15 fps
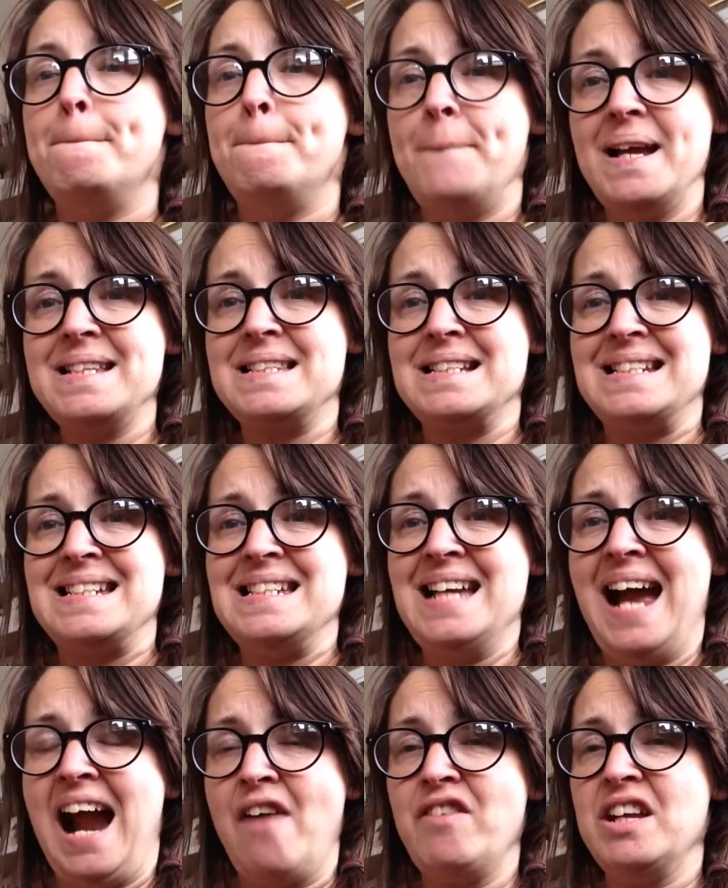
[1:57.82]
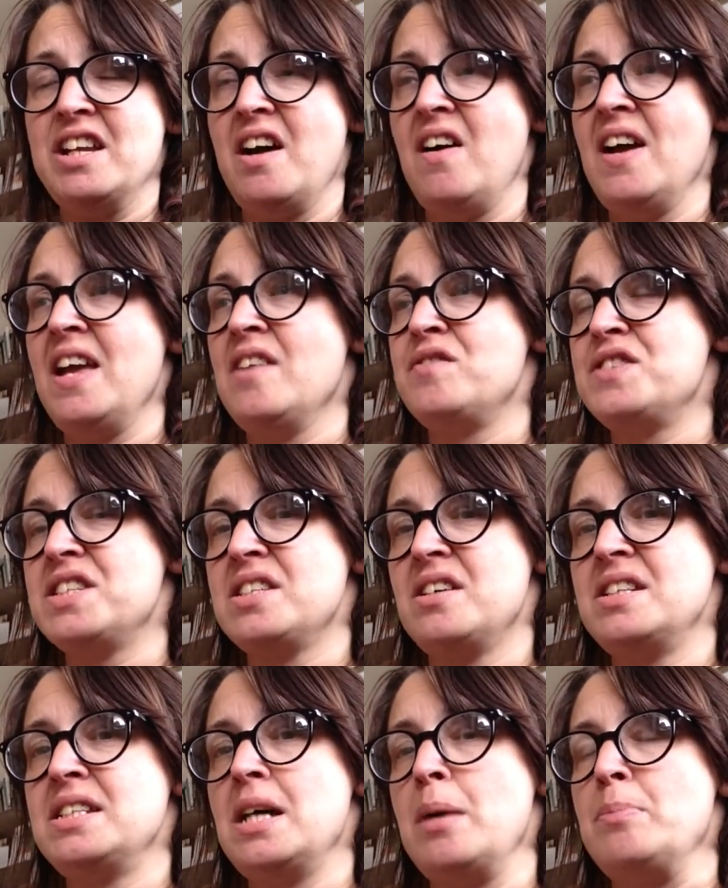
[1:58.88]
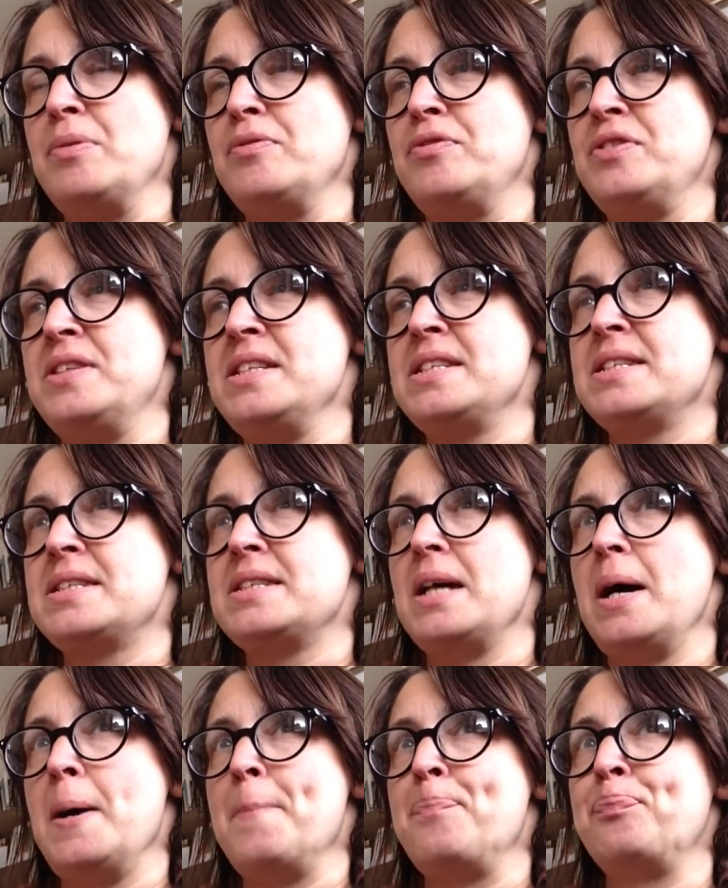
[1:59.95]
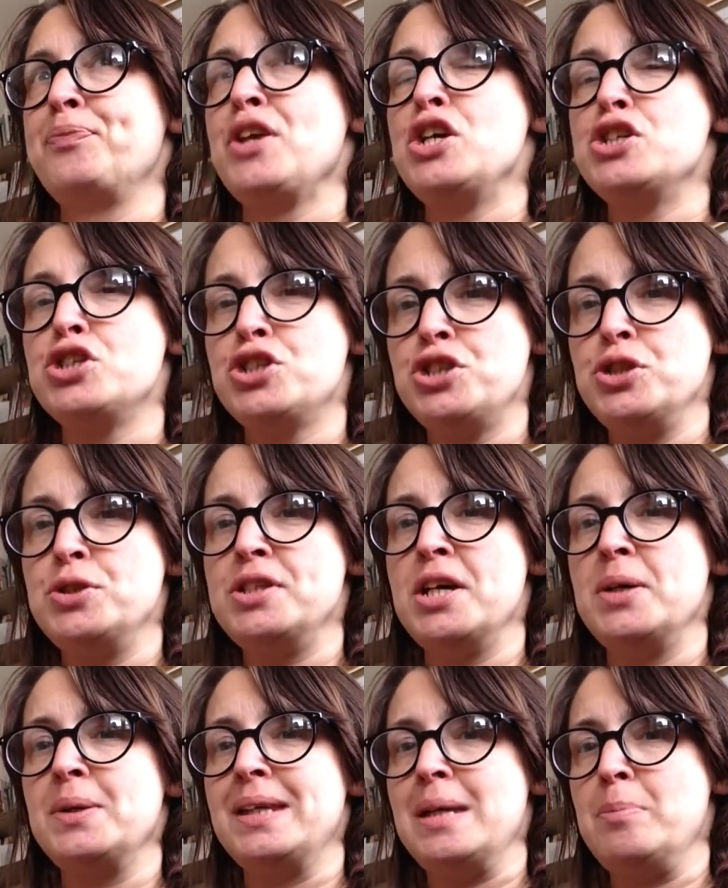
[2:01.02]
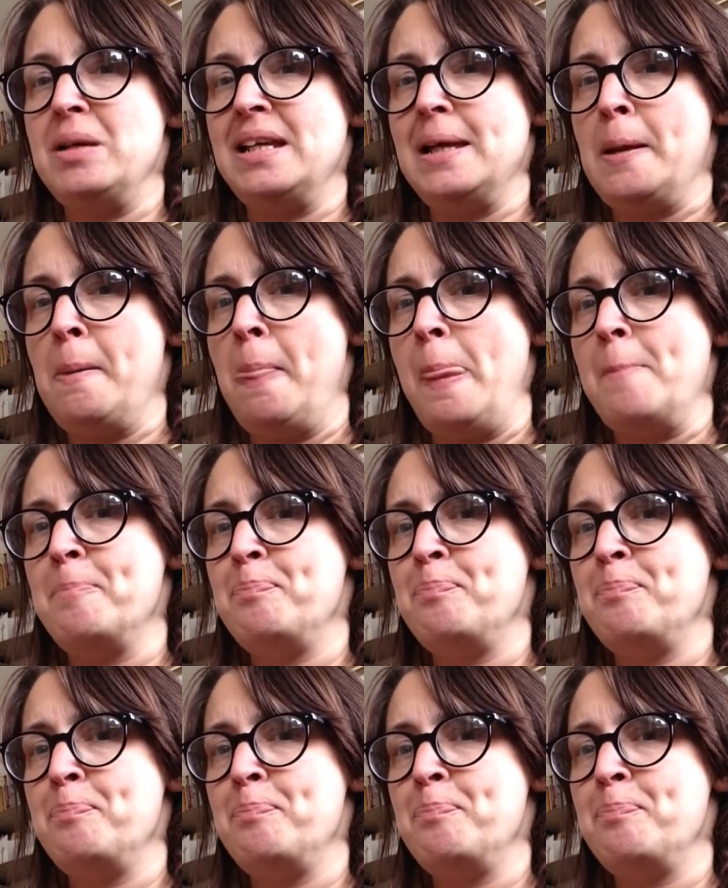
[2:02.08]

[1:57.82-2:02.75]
Basically, Harriet and I have signed up for this Studio Ghibli...